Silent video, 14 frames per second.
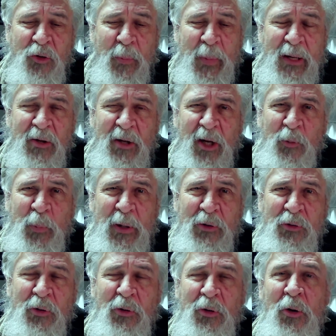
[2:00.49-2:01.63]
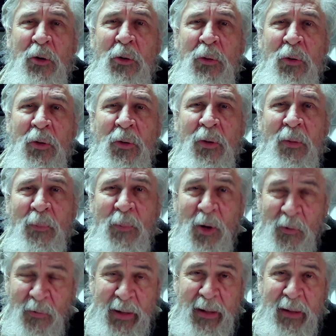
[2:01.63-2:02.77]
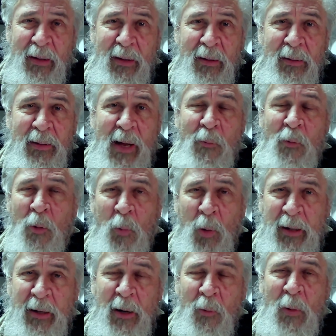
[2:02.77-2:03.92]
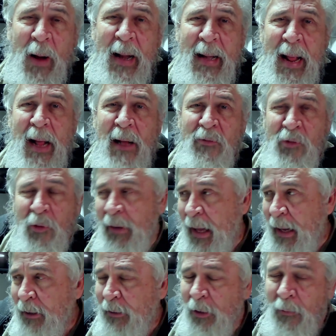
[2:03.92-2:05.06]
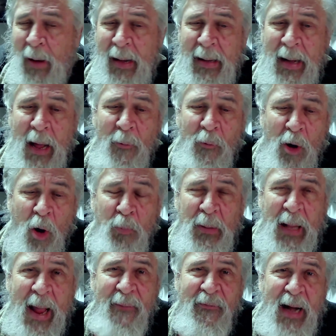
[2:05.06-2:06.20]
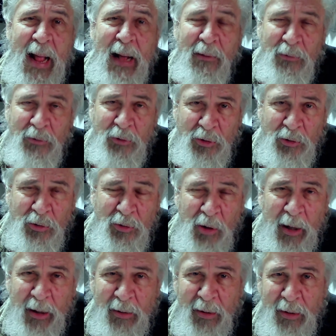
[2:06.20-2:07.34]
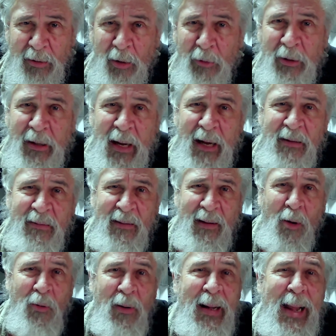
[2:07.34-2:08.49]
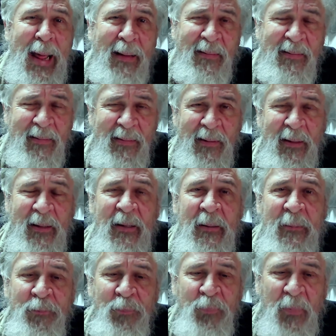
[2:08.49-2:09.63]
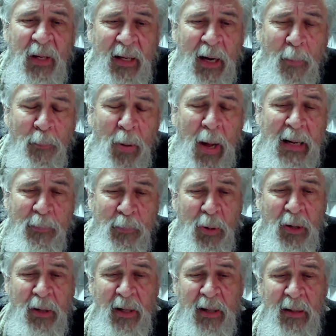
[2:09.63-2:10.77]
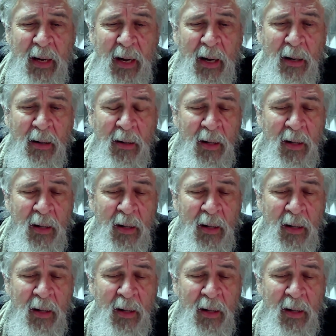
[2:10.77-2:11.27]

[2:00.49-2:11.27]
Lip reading: Beast Expedition 2 movie that we're working on right now. It's on the editor right now. We hope to have it out in just in 30 days or less. And I'll probably put it in there.